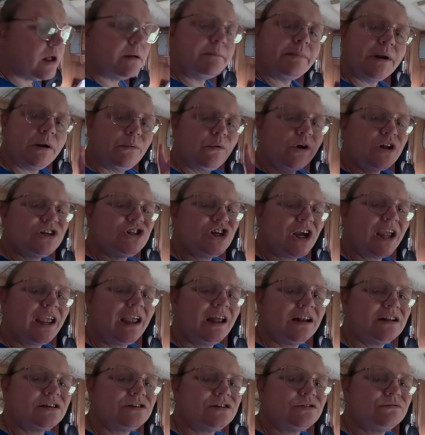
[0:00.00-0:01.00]
but I want to
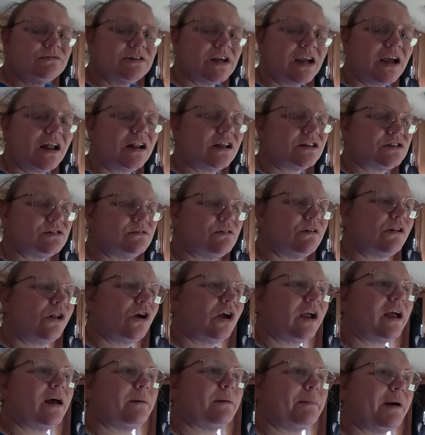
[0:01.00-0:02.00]
check in as soon as I can at 2
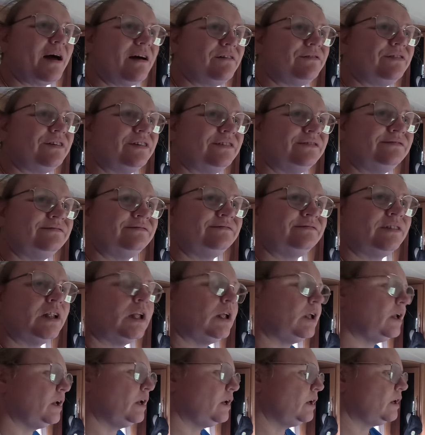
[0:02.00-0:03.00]
o'clock and get a bath.
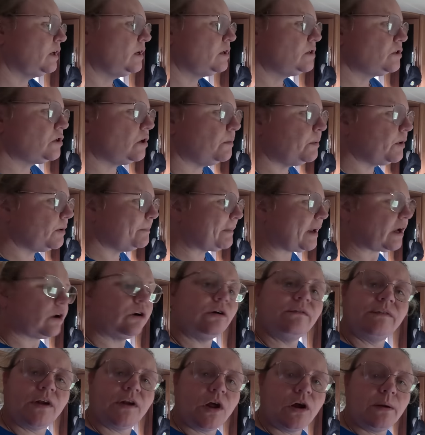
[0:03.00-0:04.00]
So we might
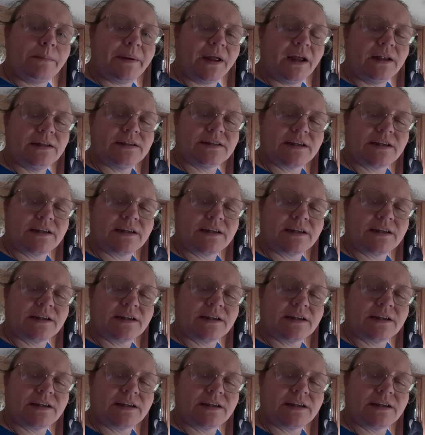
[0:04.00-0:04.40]
go vlog a bit in